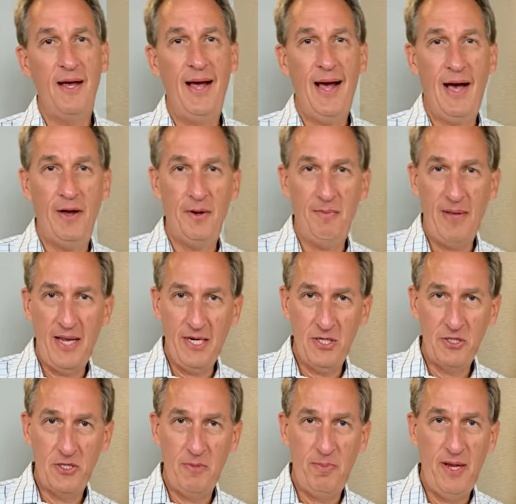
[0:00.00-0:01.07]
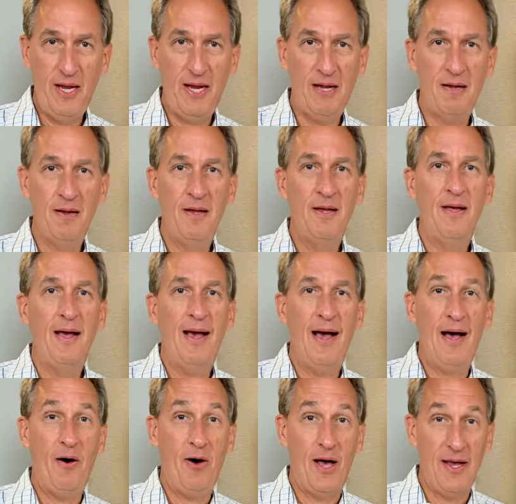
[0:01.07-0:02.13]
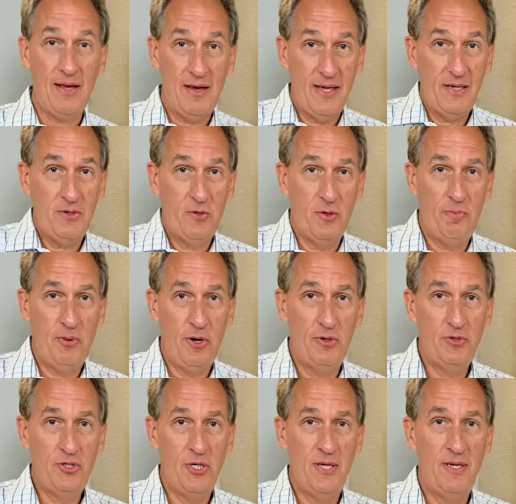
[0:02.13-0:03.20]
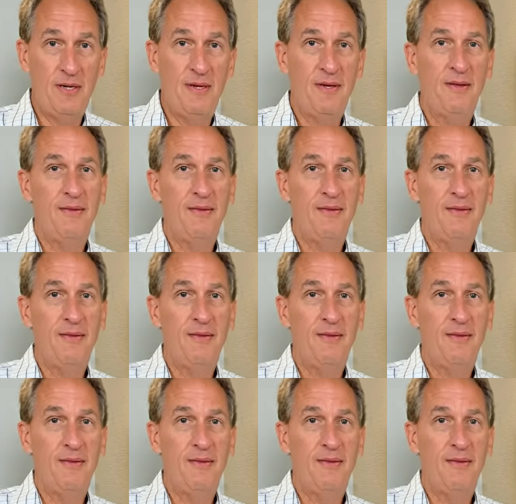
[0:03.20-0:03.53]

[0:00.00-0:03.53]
how to manage the pain, how I like to approach it,